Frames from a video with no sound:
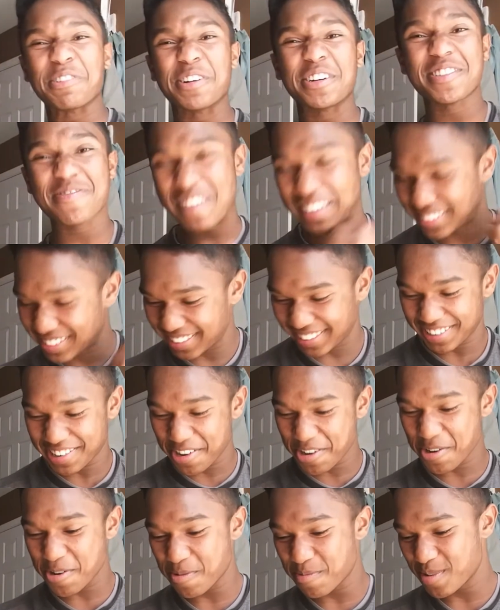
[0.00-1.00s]
this war is about to
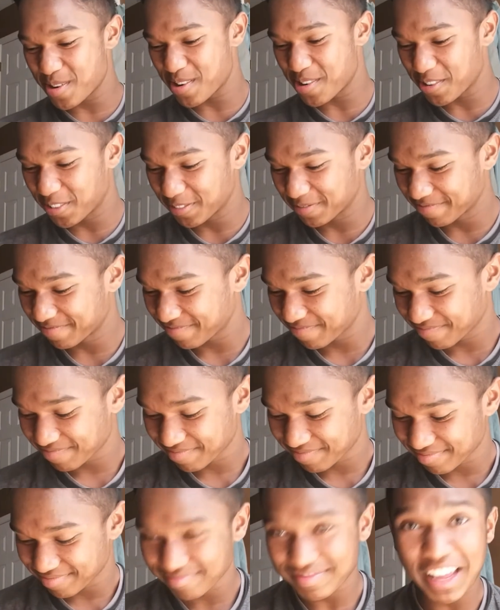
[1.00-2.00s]
go, bro.
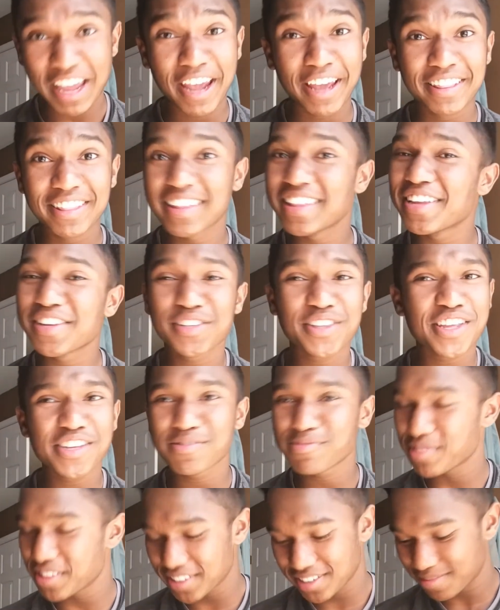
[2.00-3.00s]
This
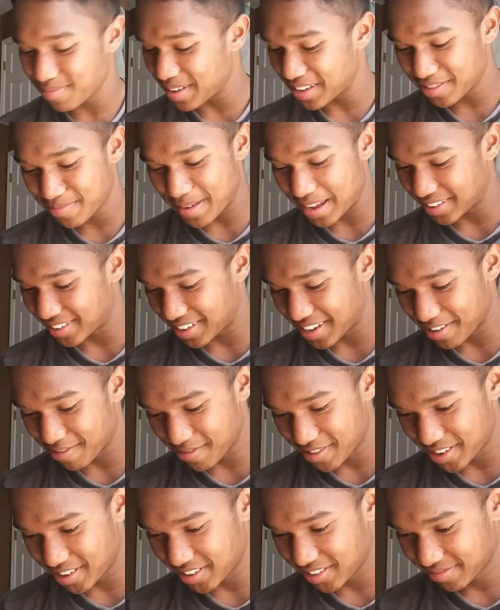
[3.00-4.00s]
this this is about to
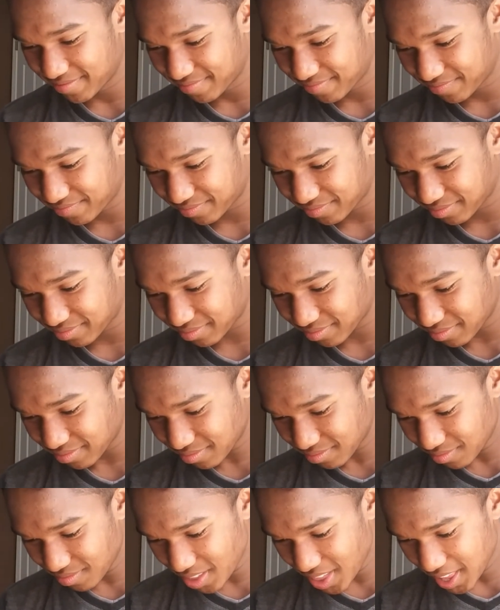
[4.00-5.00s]
get real.
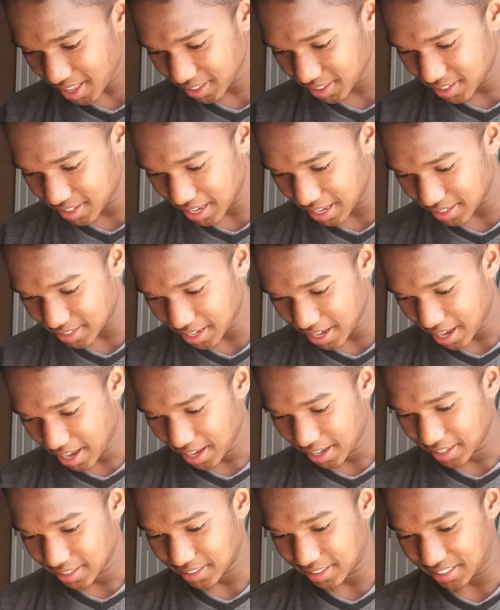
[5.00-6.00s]
It says,
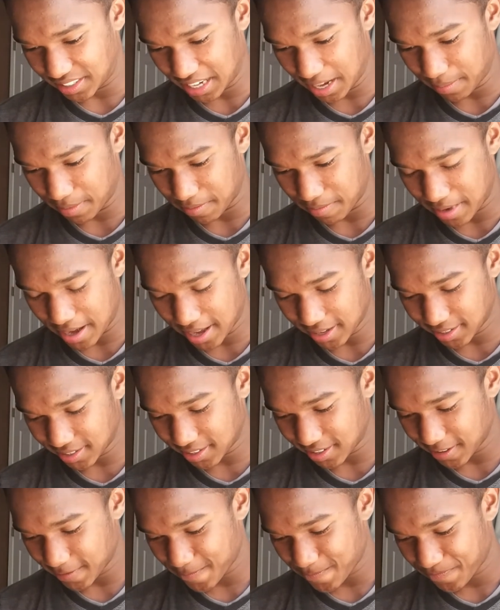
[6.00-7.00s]
damn it,
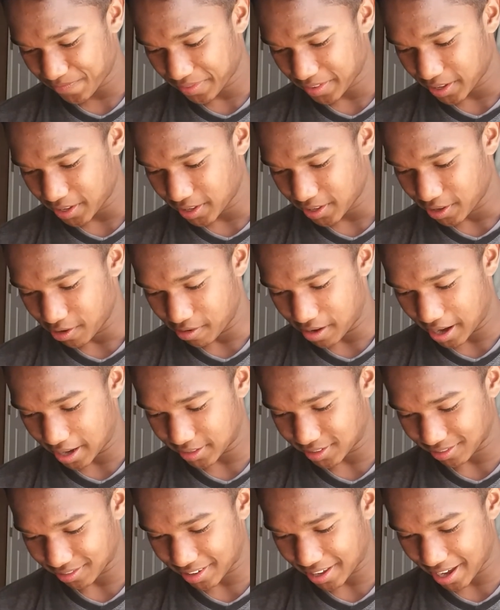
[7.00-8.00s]
Mest. You
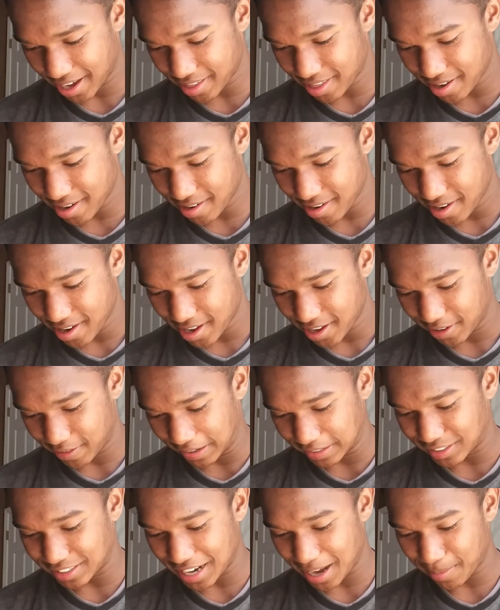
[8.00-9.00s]
guys okay there?
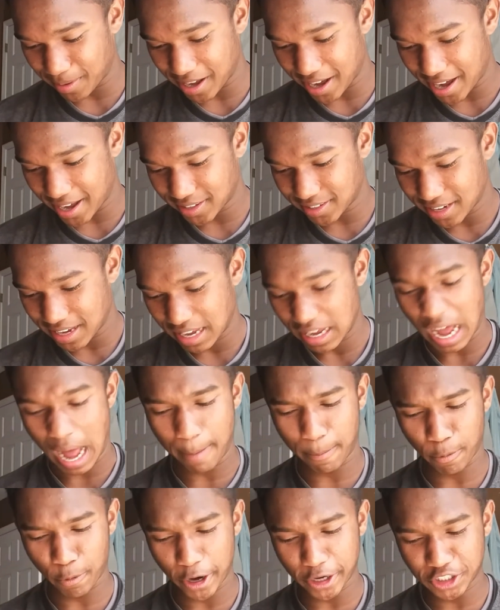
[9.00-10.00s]
Great job, guys.
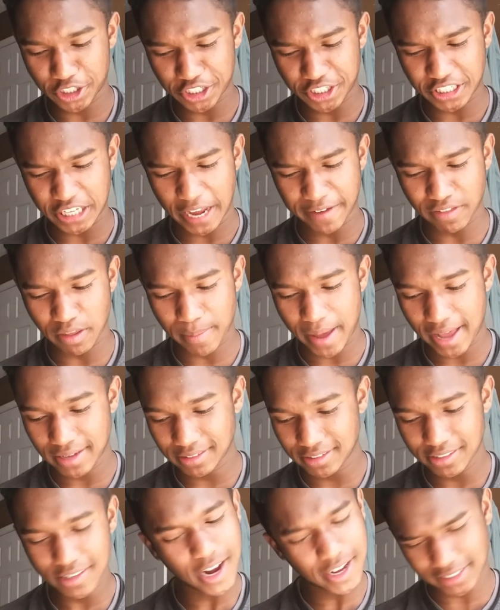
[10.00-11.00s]
Operation Save the
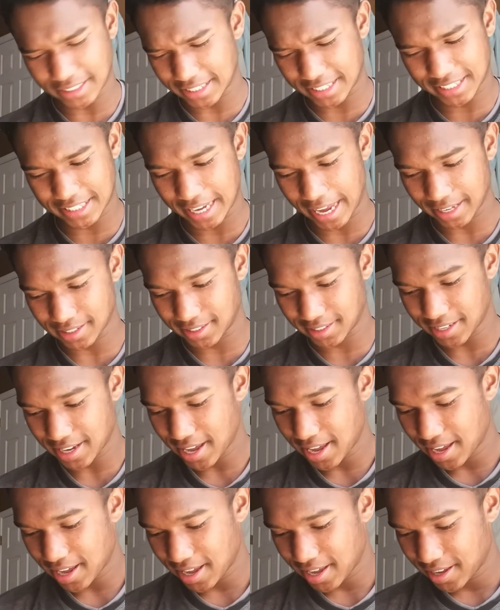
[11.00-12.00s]
Master, a success.